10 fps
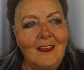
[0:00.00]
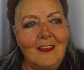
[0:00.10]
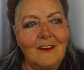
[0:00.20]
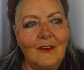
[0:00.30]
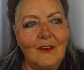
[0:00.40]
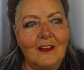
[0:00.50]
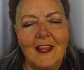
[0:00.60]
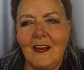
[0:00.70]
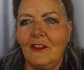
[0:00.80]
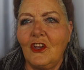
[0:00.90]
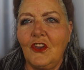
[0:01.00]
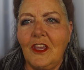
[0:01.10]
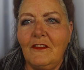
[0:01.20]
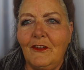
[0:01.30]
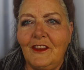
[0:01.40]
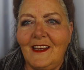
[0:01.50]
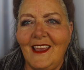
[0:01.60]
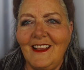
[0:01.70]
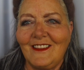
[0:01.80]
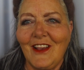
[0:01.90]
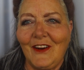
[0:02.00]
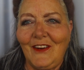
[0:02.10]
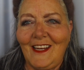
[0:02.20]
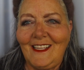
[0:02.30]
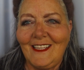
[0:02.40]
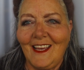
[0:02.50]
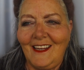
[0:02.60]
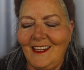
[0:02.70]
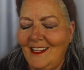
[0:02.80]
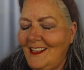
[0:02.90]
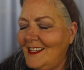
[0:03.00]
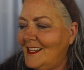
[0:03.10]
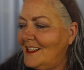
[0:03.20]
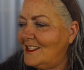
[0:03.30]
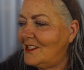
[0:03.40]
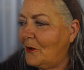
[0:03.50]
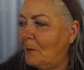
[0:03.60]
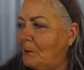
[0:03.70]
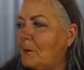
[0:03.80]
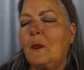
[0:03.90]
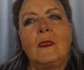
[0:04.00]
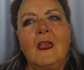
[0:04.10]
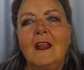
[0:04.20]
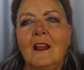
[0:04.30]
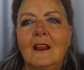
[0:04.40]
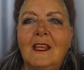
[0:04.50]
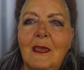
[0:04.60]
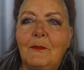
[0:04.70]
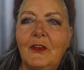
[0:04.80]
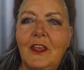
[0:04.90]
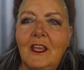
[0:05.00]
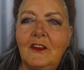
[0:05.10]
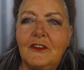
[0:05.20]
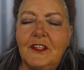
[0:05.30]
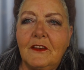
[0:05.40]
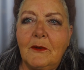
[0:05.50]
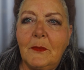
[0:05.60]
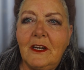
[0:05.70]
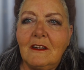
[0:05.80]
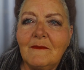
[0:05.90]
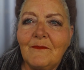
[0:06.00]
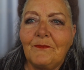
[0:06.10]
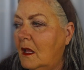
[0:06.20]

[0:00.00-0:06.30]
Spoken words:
you know, a lot of the cooking for the day is already done. So keep looking in your silver mirror.